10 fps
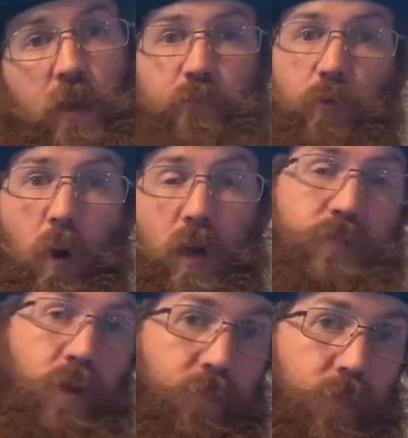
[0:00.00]
If you
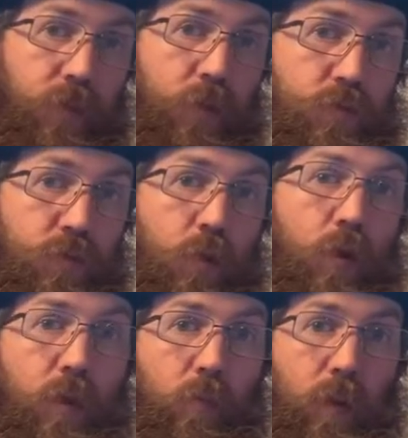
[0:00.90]
watch our videos, you
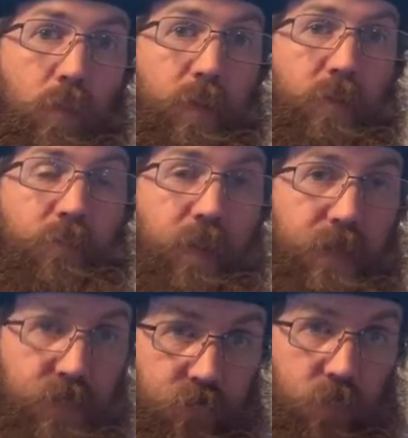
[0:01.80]
know that we are big
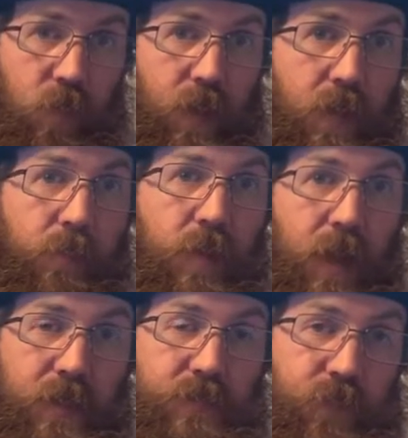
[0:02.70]
fans of uranium glass,